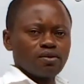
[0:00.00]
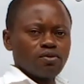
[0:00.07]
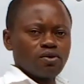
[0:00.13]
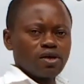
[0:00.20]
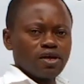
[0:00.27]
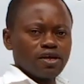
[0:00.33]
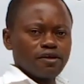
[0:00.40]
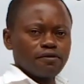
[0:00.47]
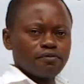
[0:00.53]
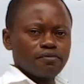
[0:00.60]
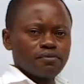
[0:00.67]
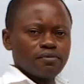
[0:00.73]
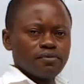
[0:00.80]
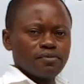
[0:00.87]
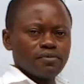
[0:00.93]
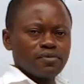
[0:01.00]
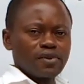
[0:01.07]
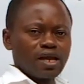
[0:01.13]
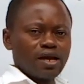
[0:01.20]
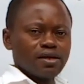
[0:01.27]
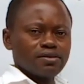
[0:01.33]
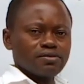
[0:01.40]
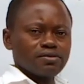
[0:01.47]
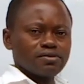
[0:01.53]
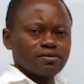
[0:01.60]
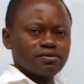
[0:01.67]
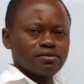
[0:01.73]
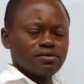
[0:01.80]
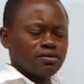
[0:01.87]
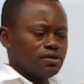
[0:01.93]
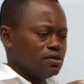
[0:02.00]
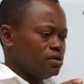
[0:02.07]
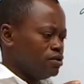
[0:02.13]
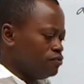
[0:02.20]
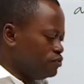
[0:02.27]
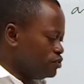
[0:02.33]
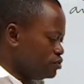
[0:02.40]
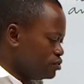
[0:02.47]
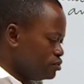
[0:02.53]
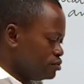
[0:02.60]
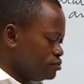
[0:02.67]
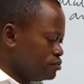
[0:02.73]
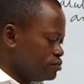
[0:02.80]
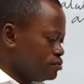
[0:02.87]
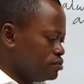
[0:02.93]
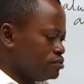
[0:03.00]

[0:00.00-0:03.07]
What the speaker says: Okay, and if you